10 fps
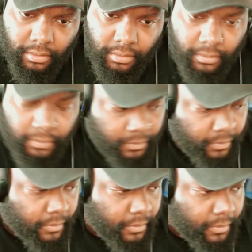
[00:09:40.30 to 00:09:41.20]
the first
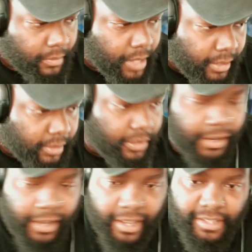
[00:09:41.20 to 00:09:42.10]
thing he... That's
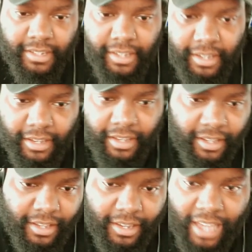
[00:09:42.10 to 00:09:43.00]
crazy.
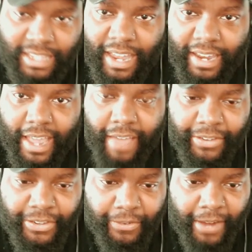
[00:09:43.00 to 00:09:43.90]
That's like
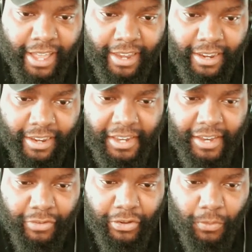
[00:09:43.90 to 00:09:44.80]
Kevin Durant
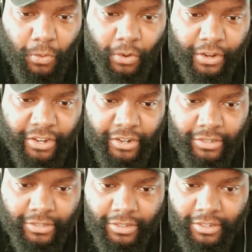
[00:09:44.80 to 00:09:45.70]
leaving the
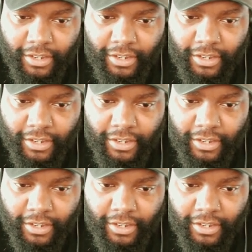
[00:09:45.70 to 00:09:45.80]
Warriors.